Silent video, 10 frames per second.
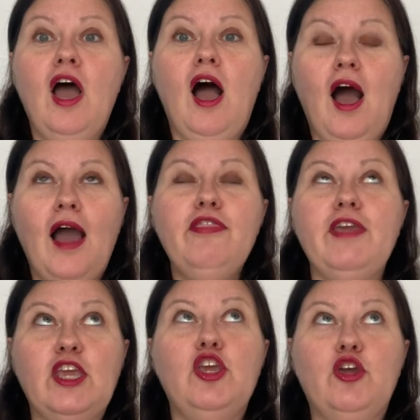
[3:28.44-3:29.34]
I
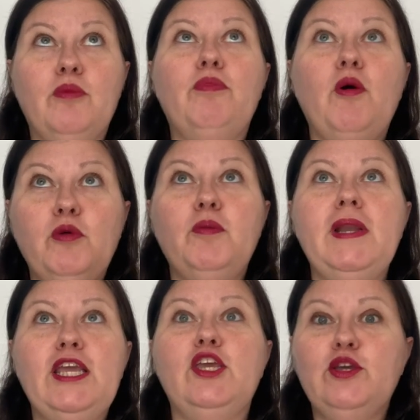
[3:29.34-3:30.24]
think you could
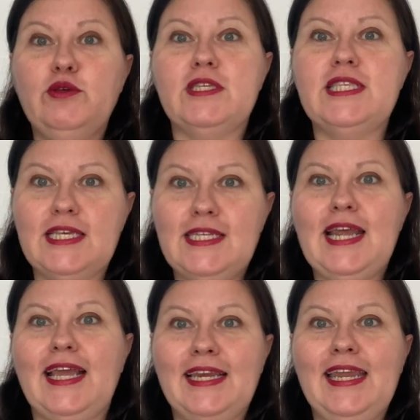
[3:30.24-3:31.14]
probably use this
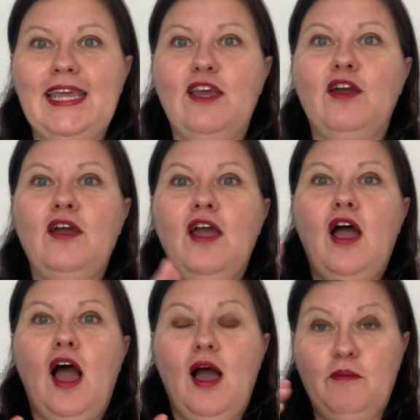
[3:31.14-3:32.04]
technique
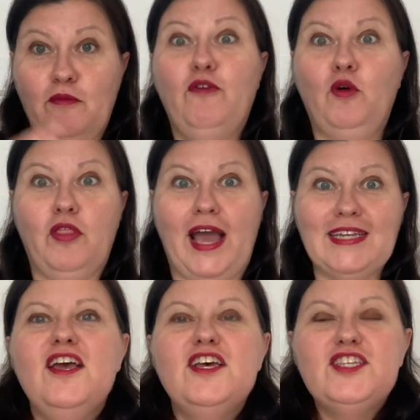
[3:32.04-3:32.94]
for
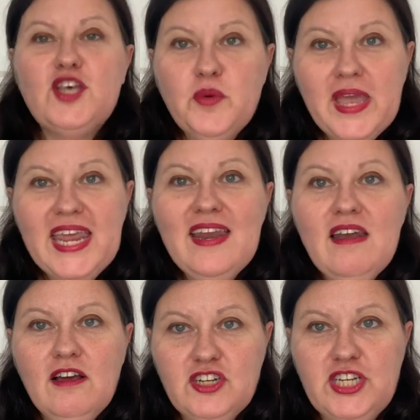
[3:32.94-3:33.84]
that. So in a
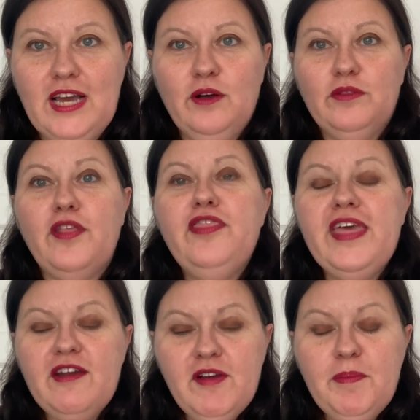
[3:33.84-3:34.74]
nutshell, the
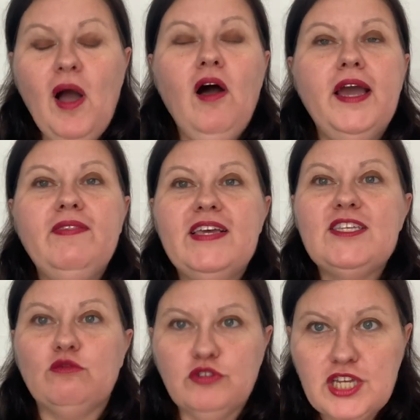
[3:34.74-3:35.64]
theory behind this
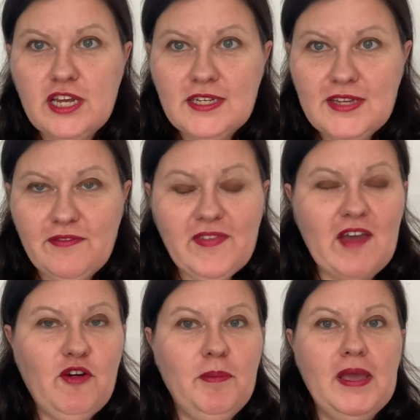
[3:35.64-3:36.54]
alternative
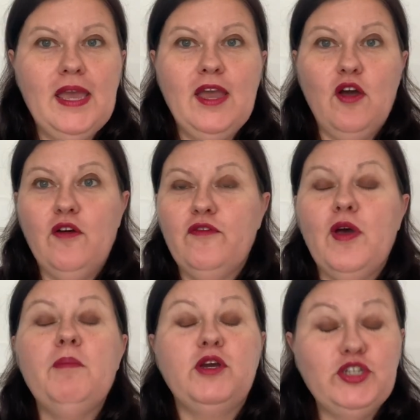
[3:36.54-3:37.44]
therapy of
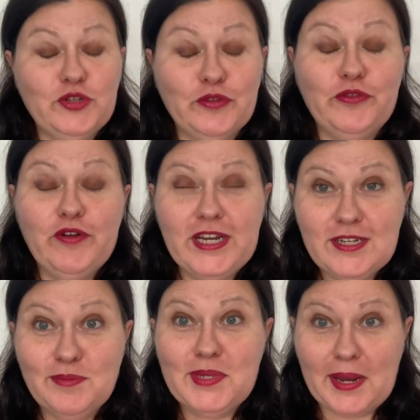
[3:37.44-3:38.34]
emotional
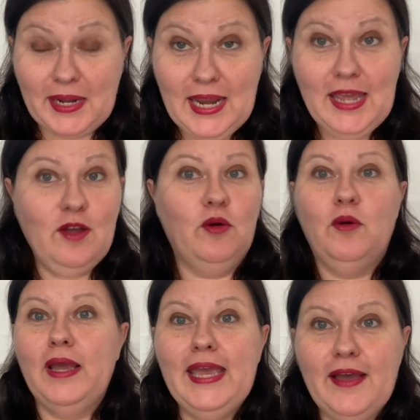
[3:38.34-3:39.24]
freedom technique,
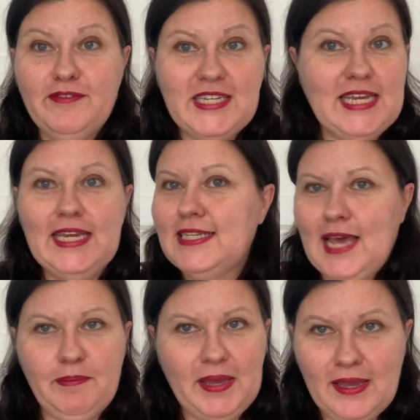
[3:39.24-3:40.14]
or EFT
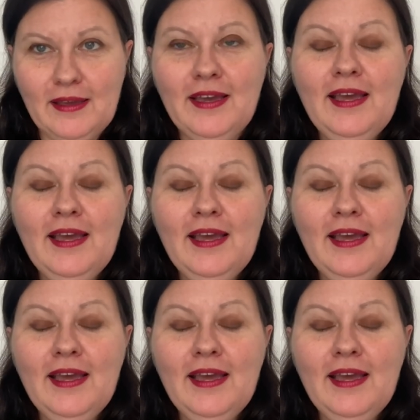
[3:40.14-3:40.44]
tapping,